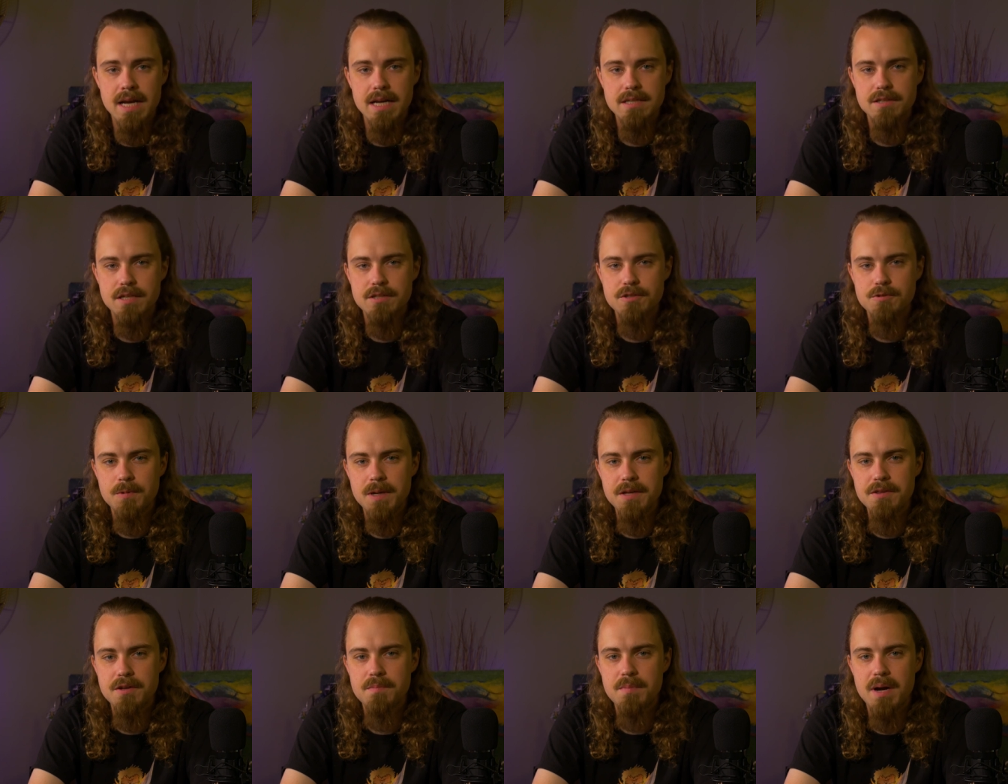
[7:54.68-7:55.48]
as they
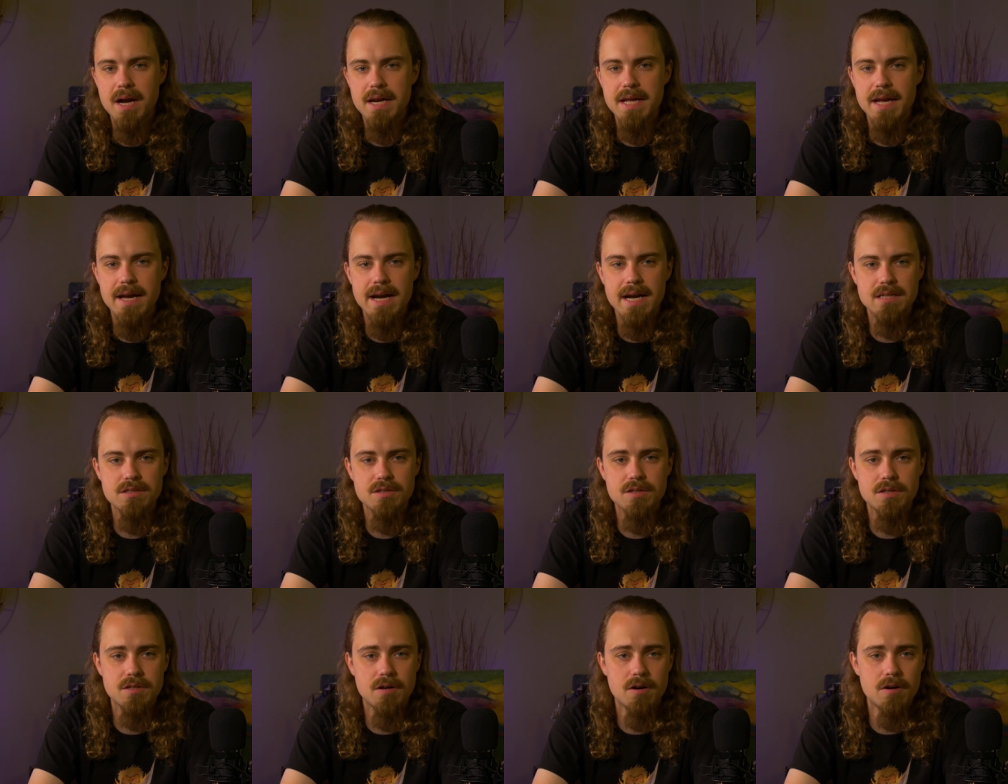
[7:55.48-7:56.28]
swing their mighty axe
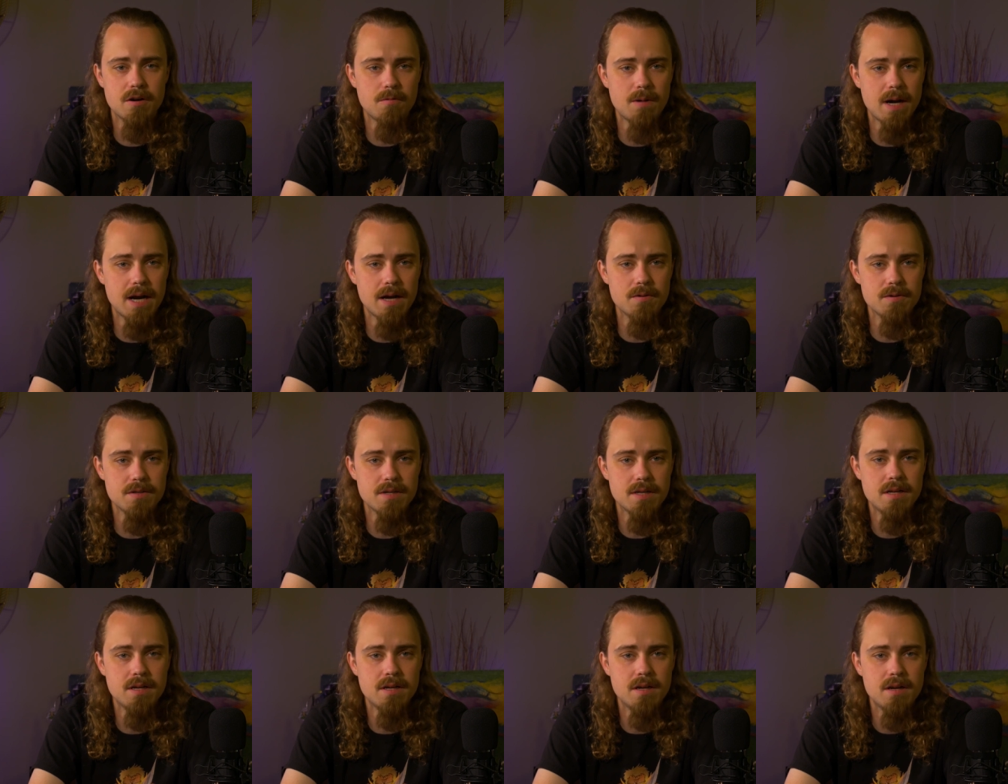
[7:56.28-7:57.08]
guitar around.
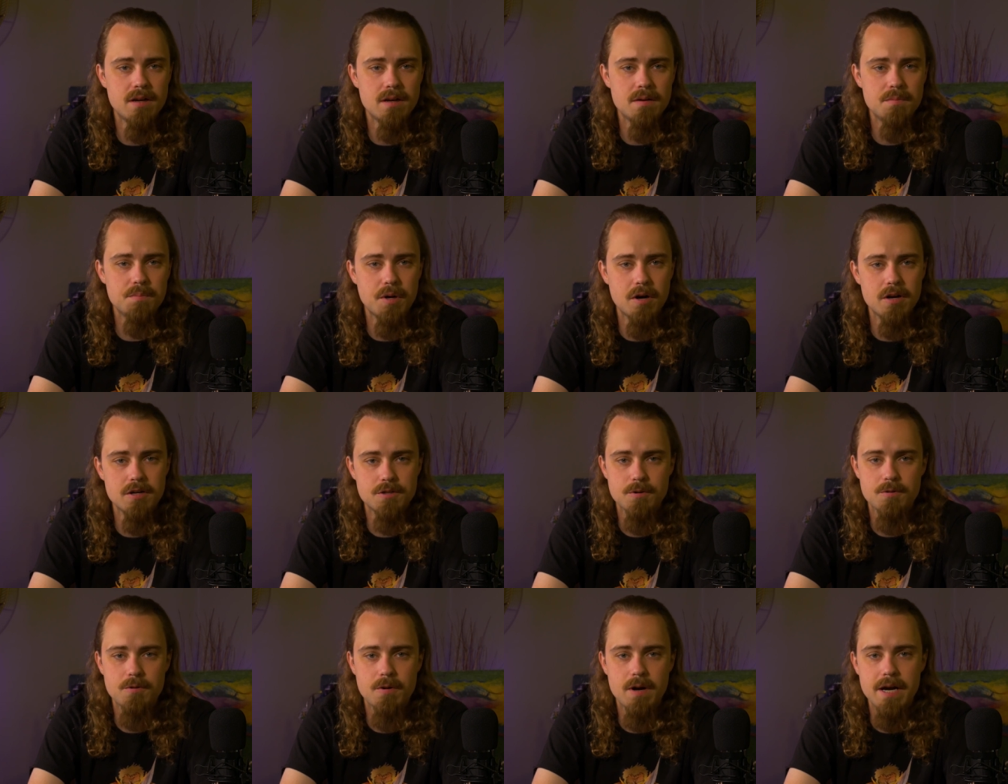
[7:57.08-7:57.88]
Bards
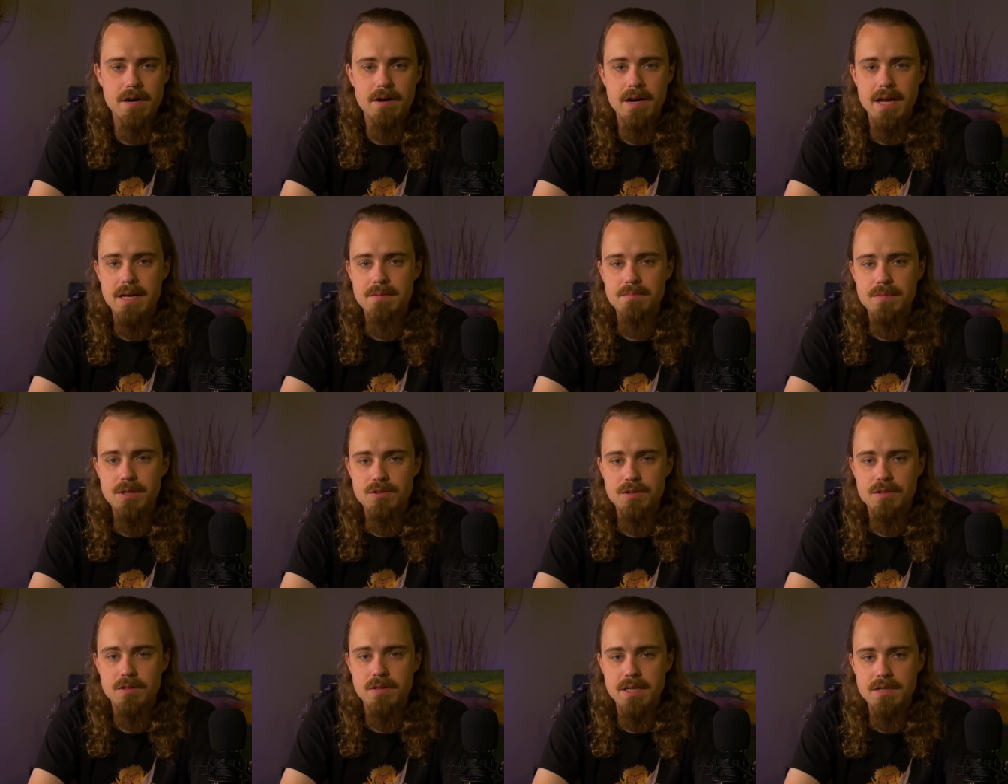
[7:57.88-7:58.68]
require a
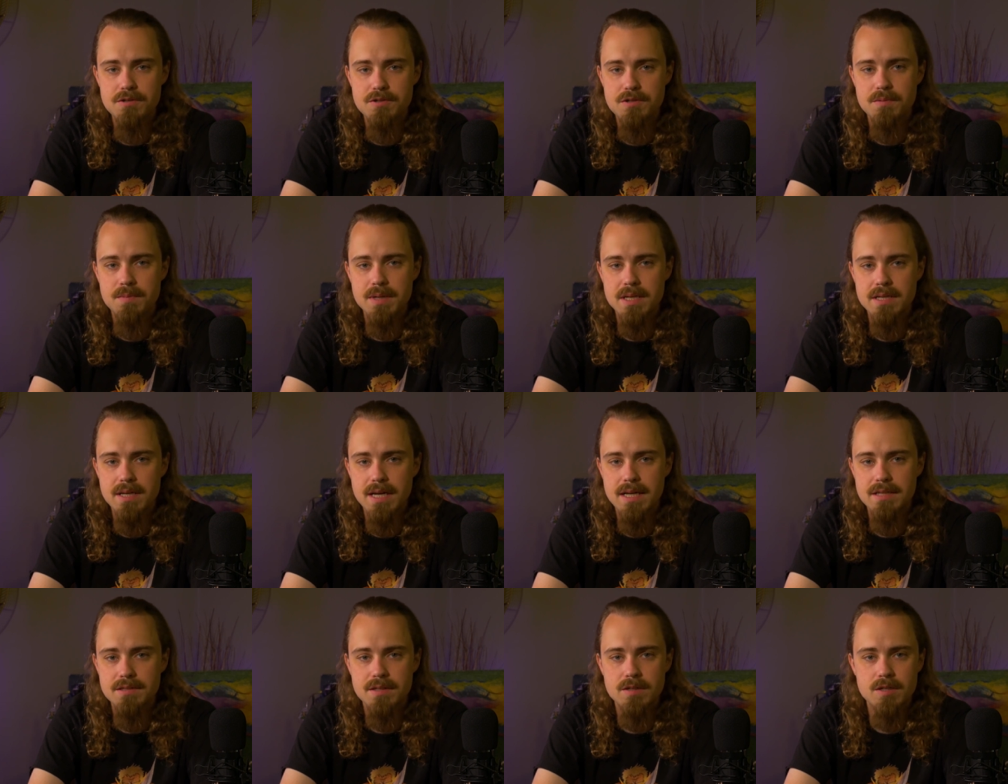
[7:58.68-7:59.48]
musical instrument
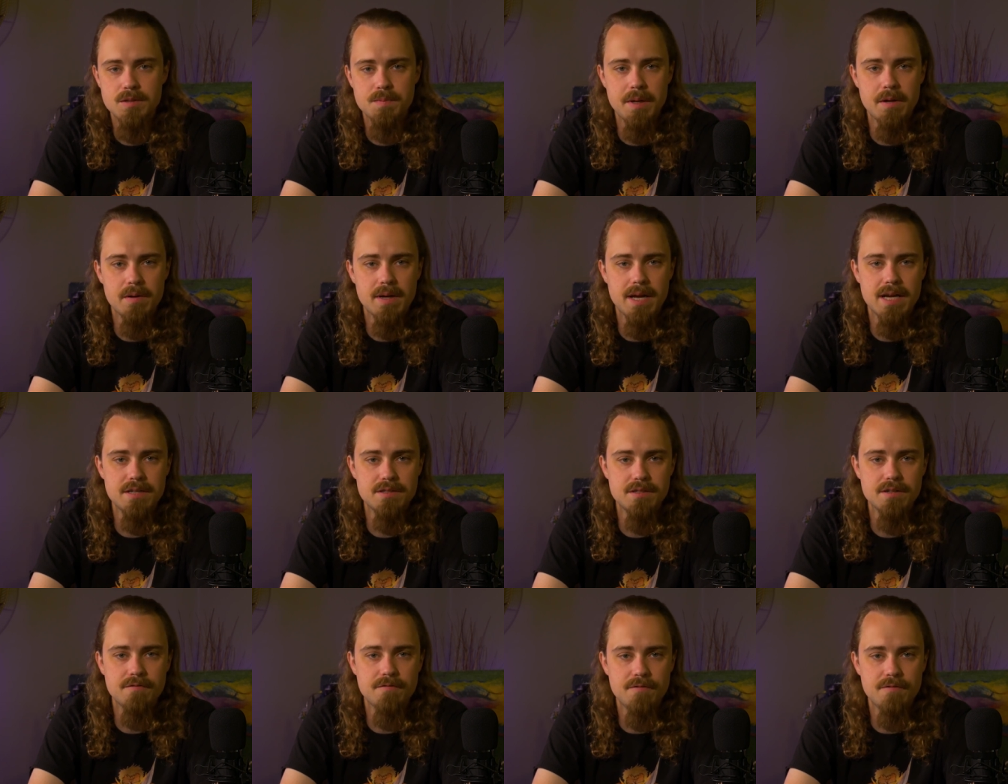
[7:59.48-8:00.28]
as their spellcasting